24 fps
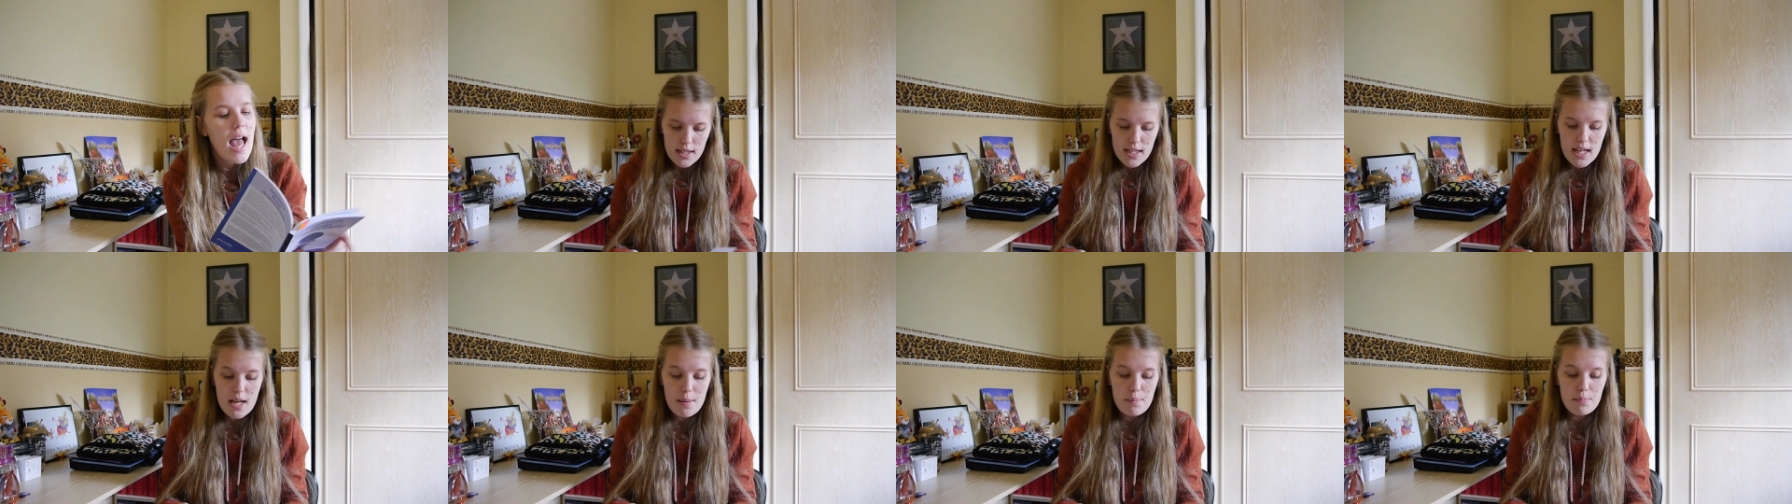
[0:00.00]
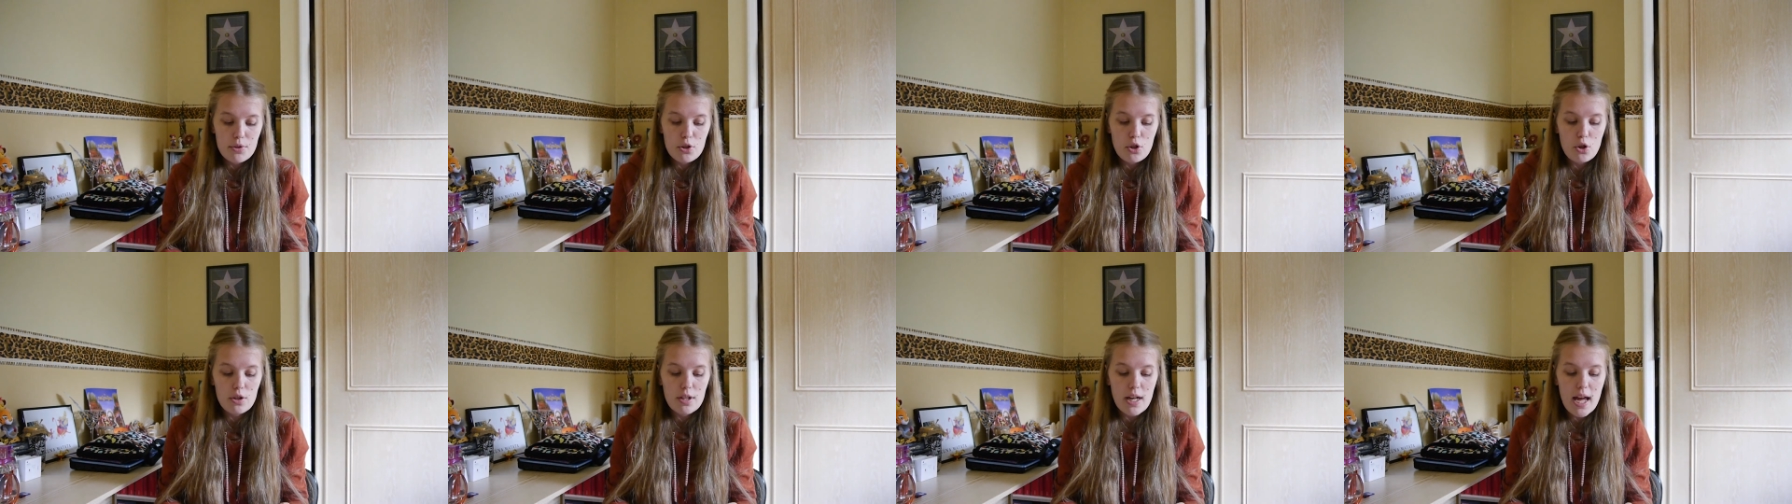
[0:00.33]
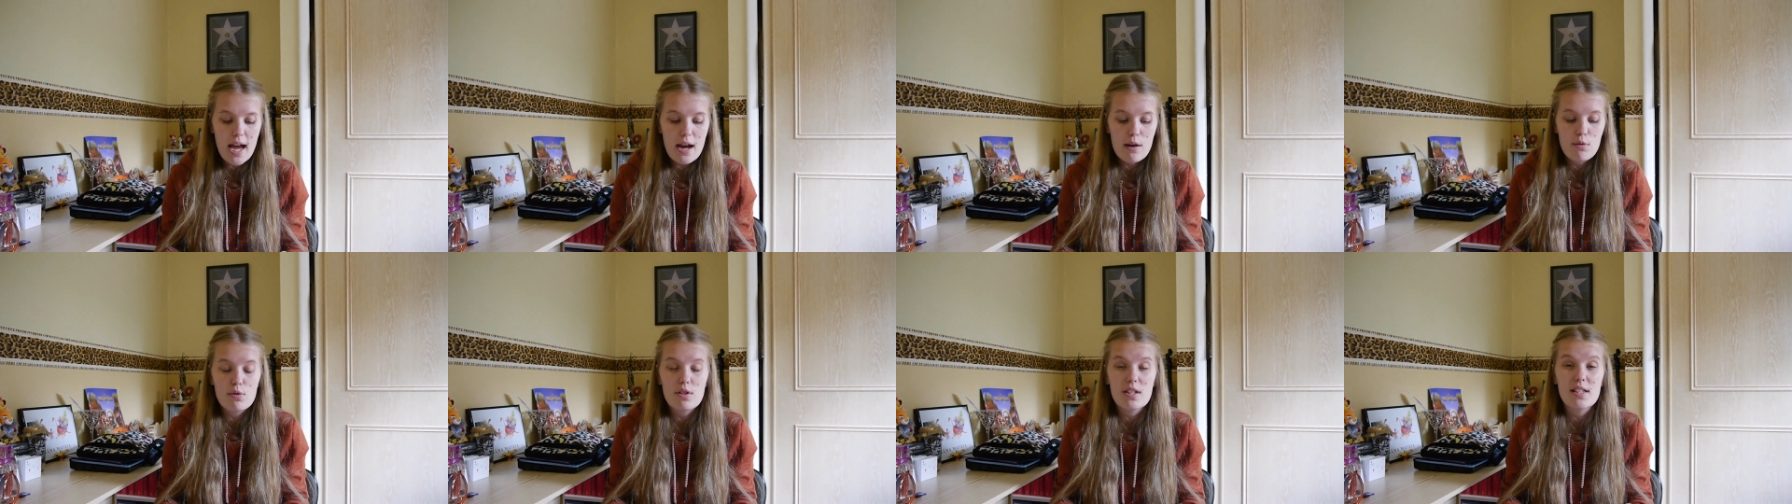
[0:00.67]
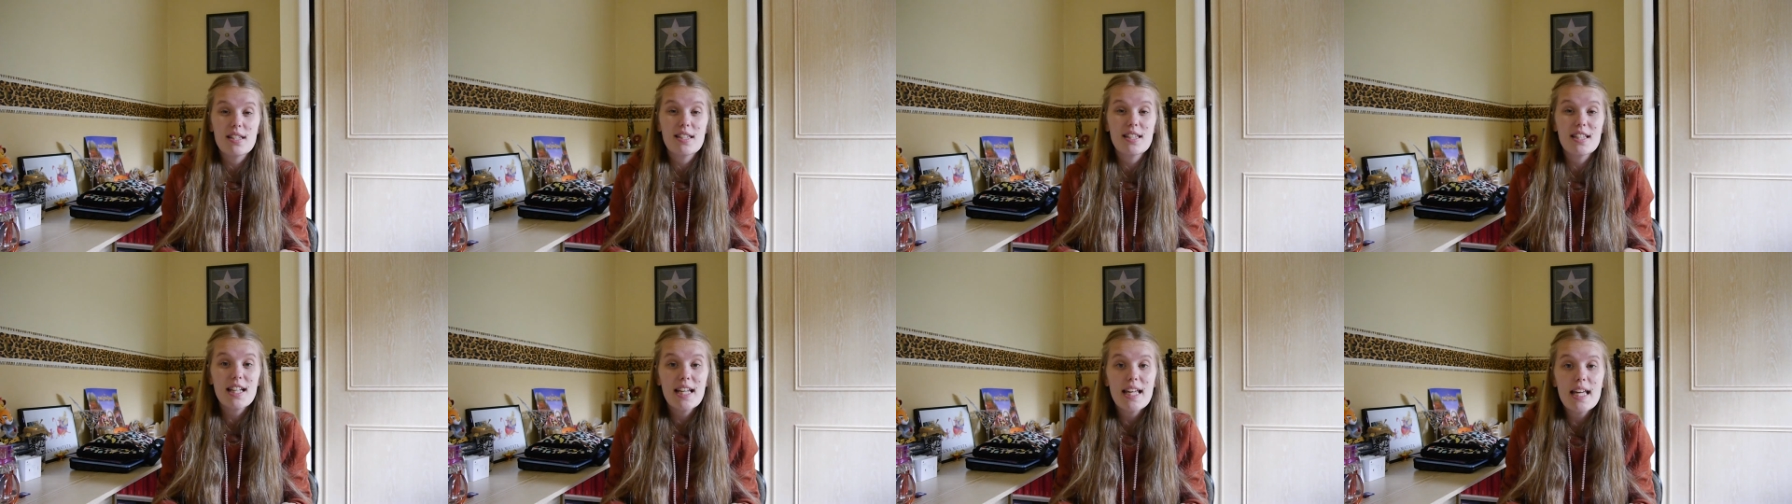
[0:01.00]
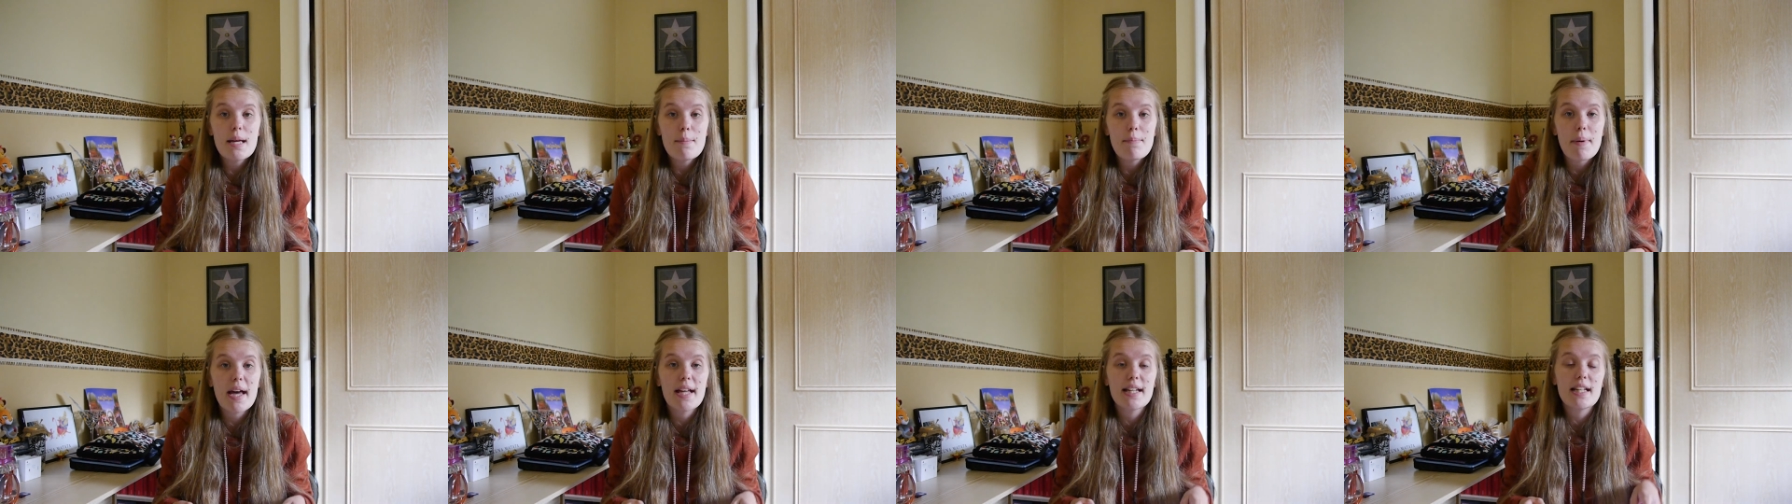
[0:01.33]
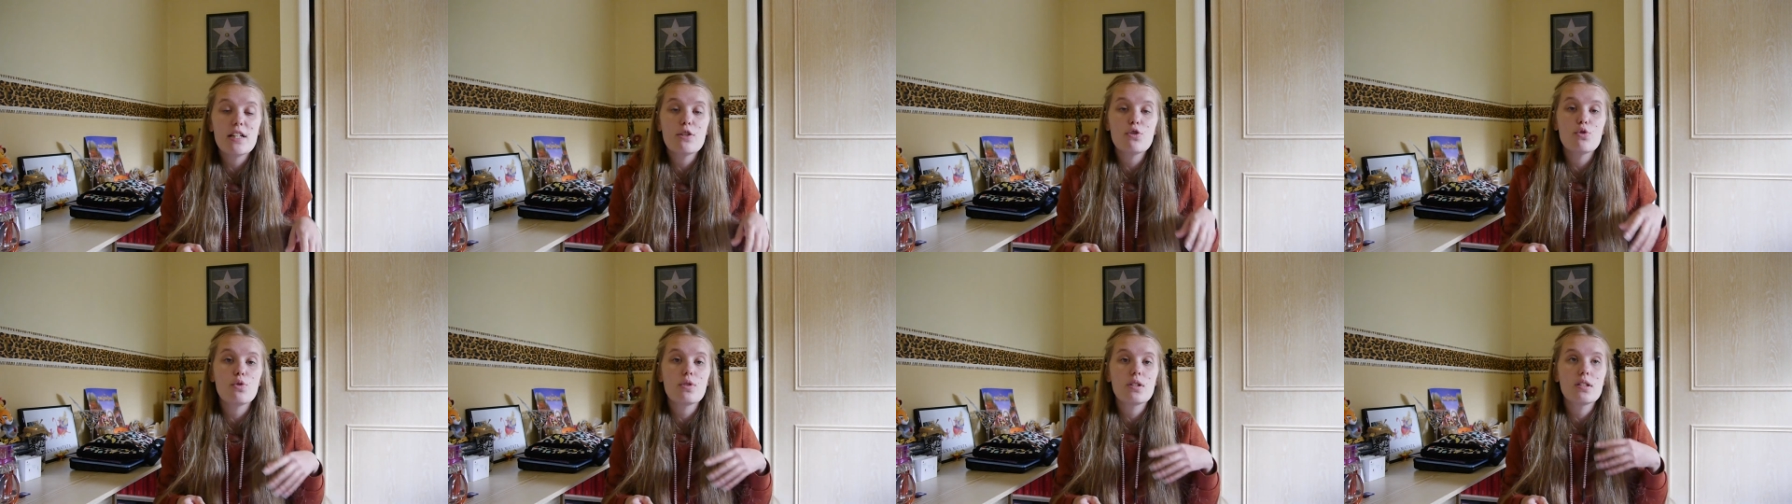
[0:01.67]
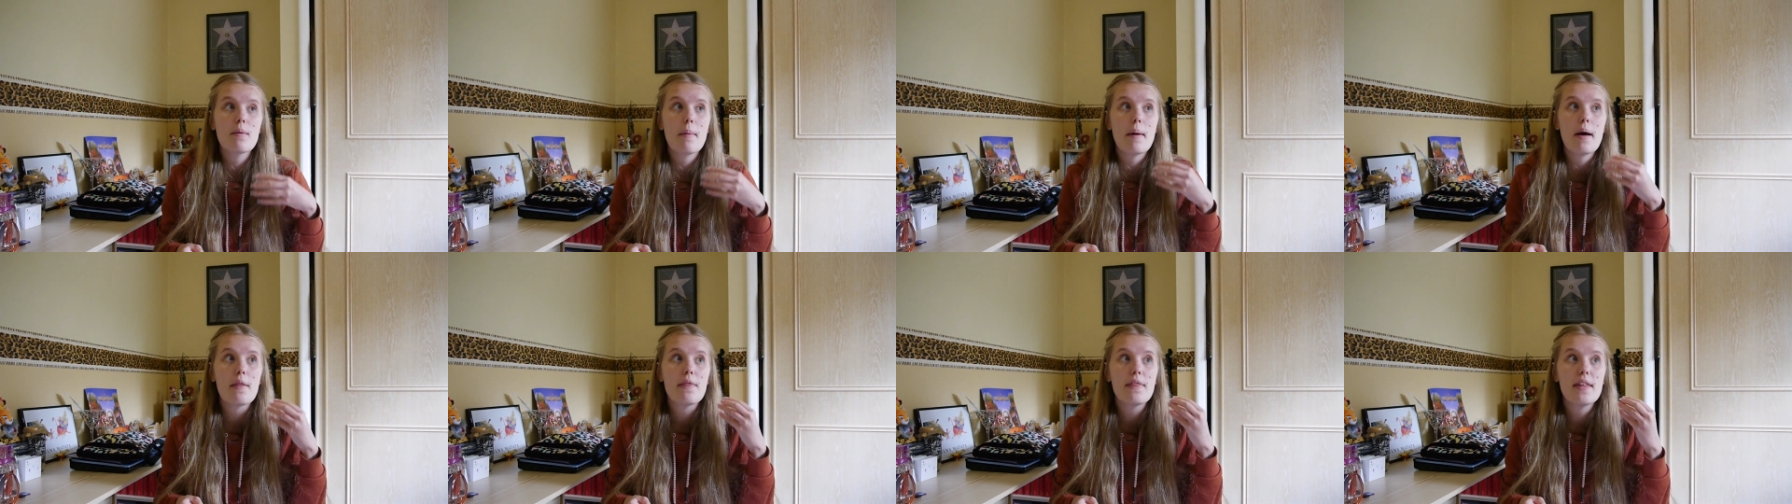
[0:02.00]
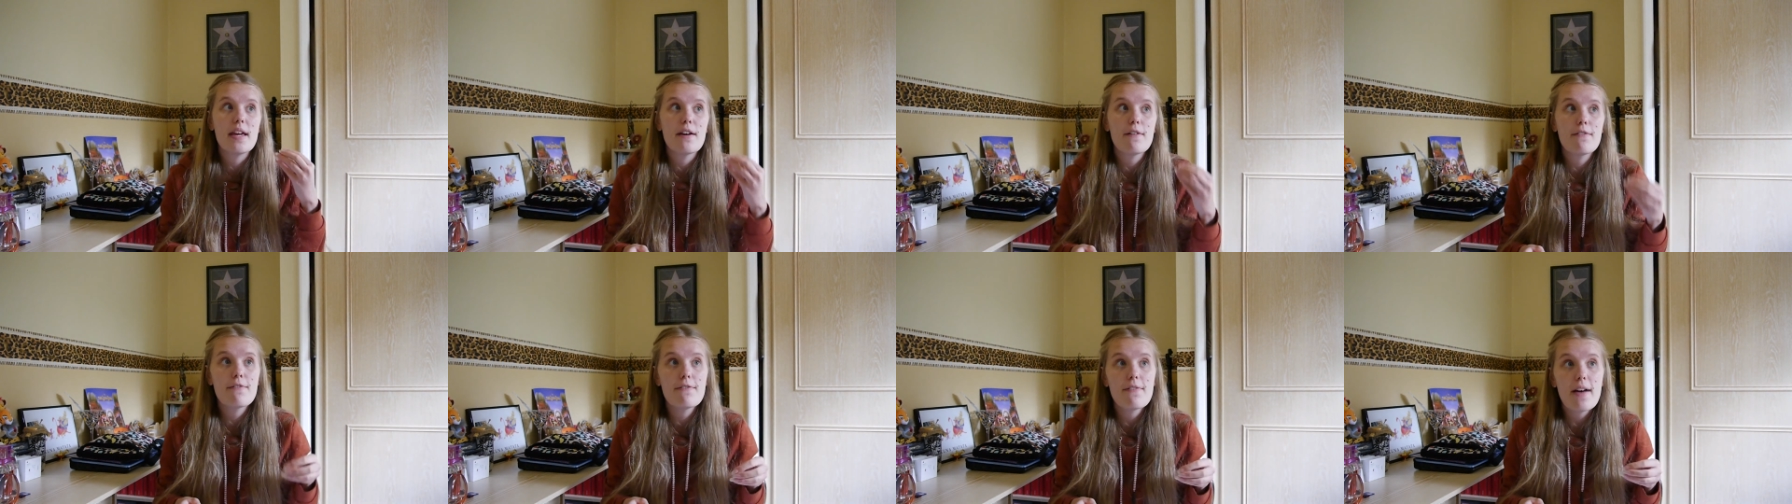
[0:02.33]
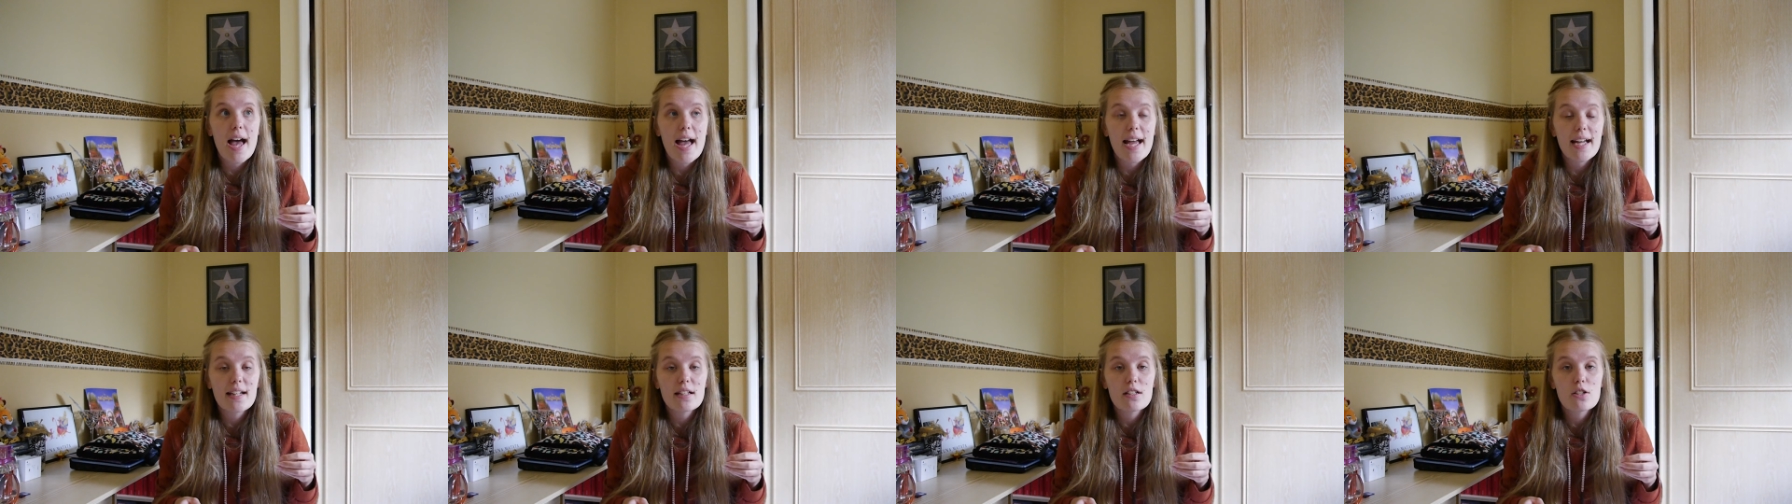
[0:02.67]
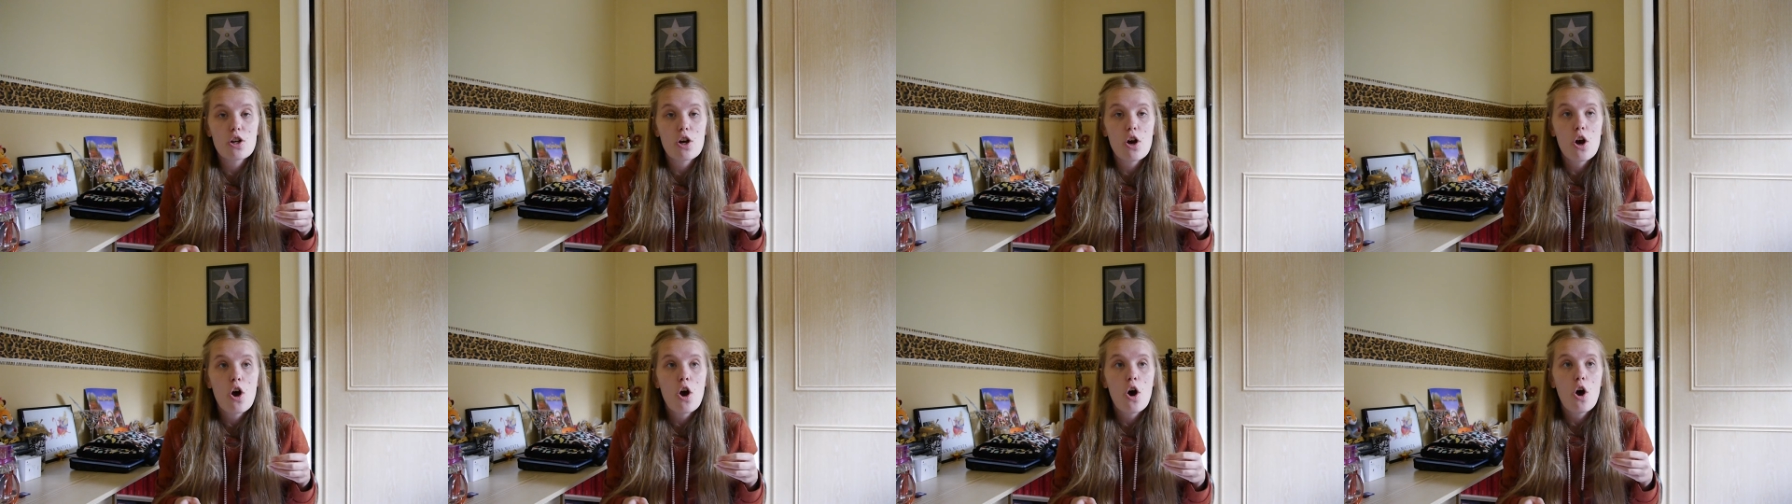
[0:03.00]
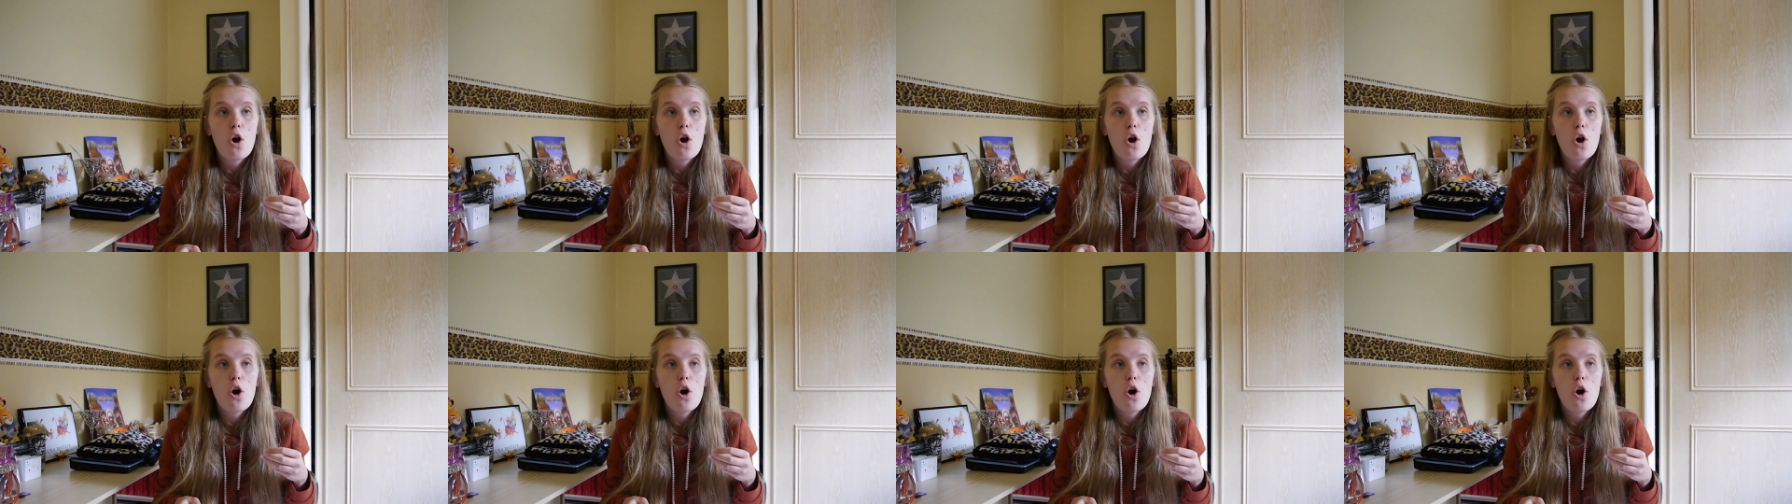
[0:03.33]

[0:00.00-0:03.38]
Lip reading: tips on how to sleep, and he talks about the effect